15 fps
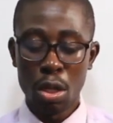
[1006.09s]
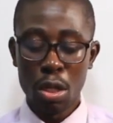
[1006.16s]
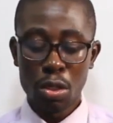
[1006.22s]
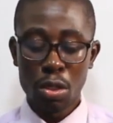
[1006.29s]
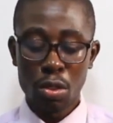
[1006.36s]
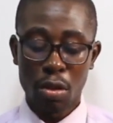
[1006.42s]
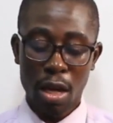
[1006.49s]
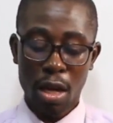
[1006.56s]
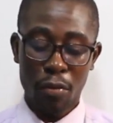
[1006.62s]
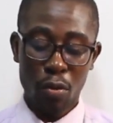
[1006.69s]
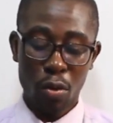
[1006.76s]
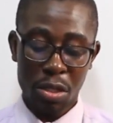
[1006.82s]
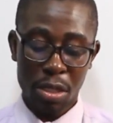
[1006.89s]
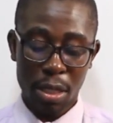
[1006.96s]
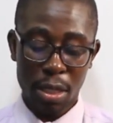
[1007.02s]
So therefore,
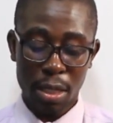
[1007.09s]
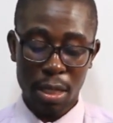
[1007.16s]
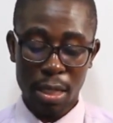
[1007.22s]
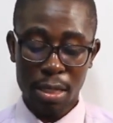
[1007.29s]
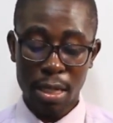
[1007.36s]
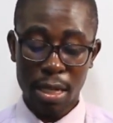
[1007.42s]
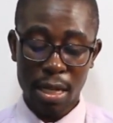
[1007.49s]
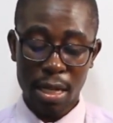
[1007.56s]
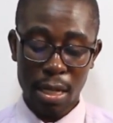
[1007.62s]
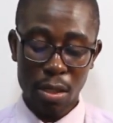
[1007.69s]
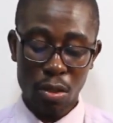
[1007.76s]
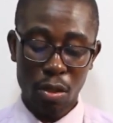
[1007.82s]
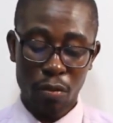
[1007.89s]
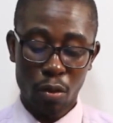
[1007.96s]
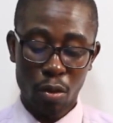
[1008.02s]
you're saying that they enhance
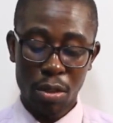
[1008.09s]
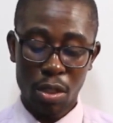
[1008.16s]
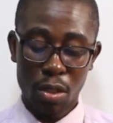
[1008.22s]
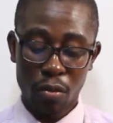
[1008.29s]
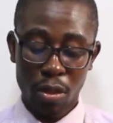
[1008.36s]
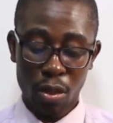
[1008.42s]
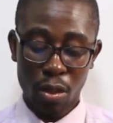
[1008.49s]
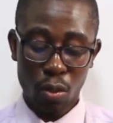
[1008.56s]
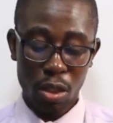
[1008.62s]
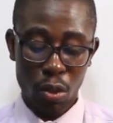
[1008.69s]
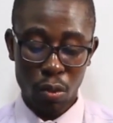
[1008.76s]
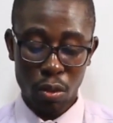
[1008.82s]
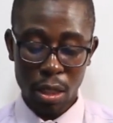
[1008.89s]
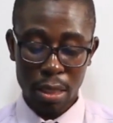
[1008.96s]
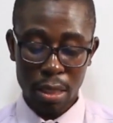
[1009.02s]
uniformity of the audit
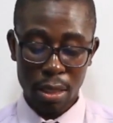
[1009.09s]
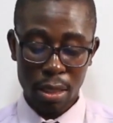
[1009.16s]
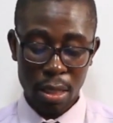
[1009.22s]
work.